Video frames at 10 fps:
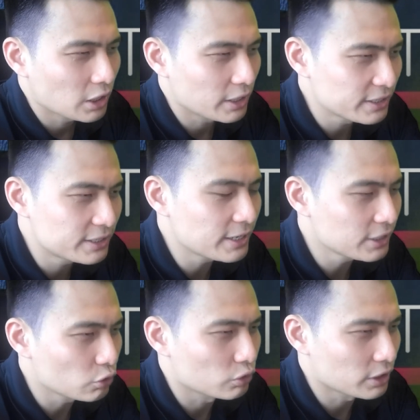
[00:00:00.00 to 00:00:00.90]

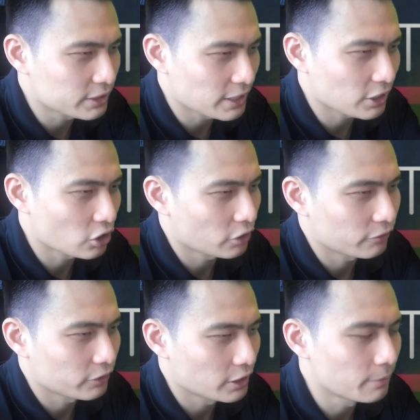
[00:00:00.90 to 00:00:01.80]
continue the takeoff.
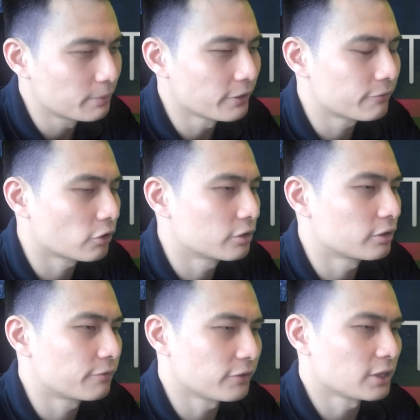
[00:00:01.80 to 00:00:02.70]
Above
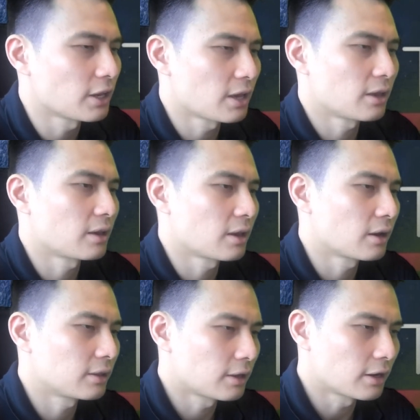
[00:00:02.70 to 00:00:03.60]
400 feet
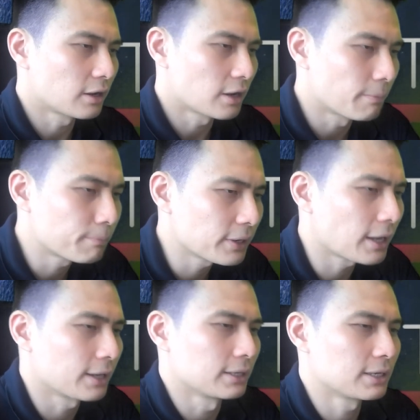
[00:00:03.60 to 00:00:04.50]
AAL,
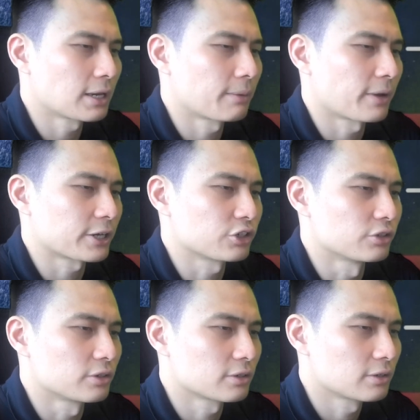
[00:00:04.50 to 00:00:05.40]
apply ECAM
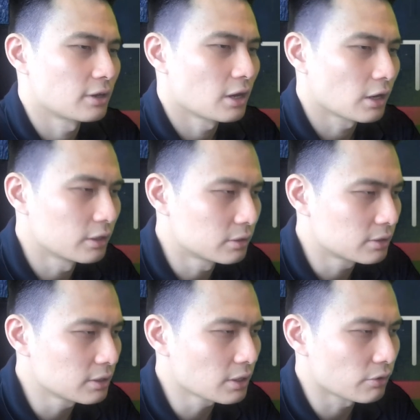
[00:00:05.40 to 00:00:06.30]
actions.
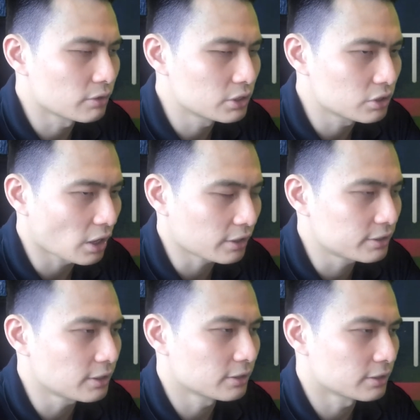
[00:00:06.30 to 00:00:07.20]
Consider
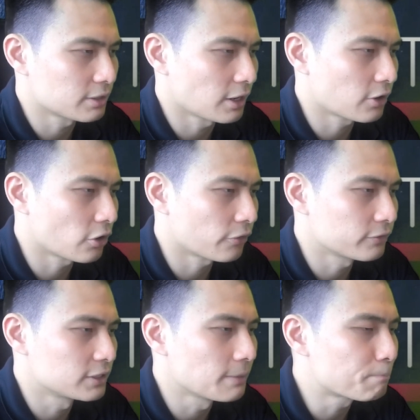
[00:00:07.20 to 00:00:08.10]
rejecting the takeoff
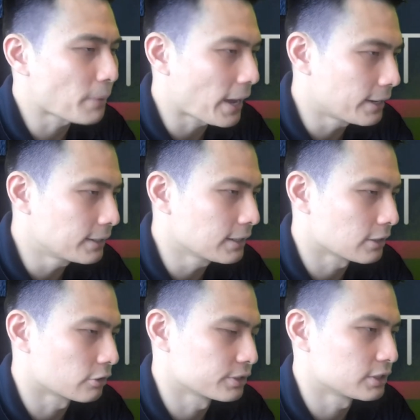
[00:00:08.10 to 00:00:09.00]

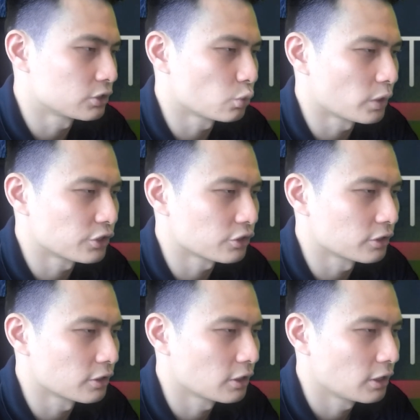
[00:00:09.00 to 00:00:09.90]
depending on
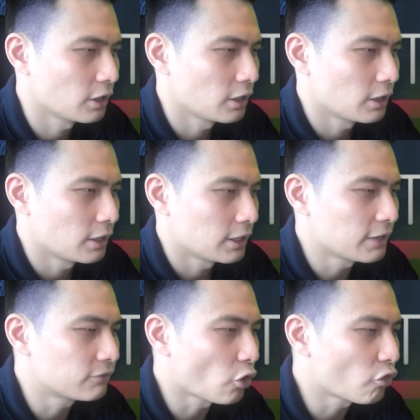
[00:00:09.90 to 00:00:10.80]
situation. If the